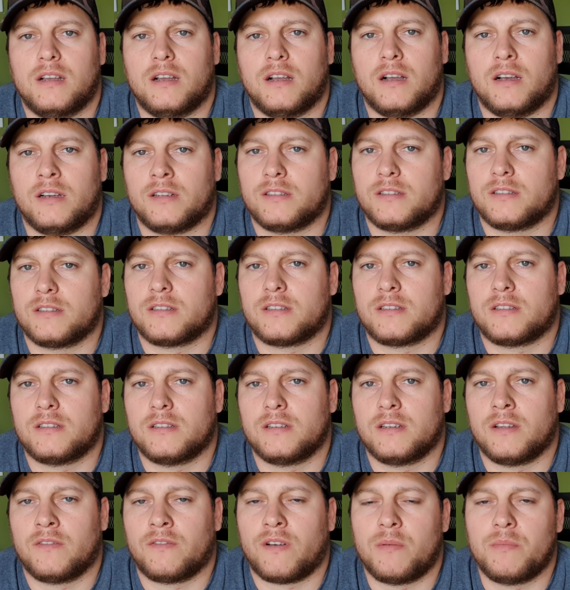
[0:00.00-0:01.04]
And
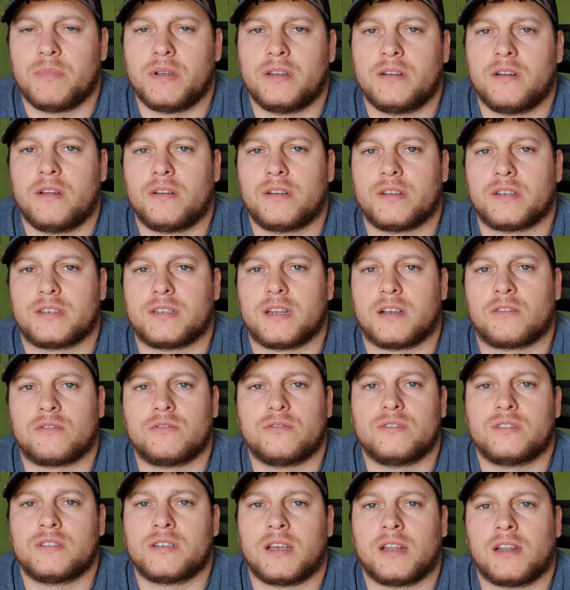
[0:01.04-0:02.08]
if I'm being honest, I
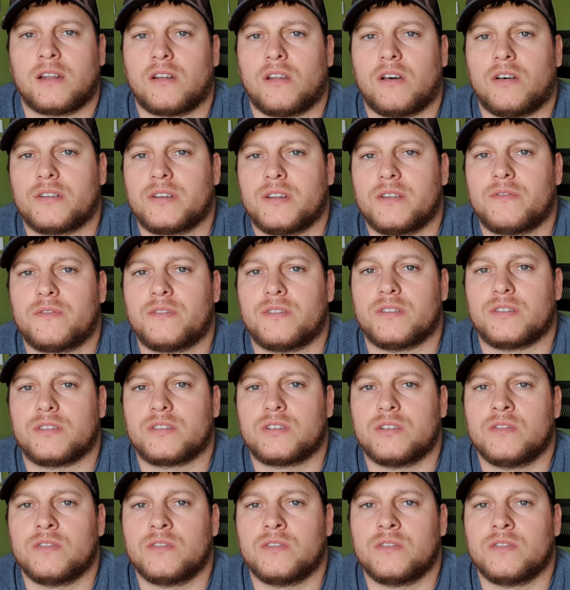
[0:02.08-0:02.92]
couldn't tell a lot of difference,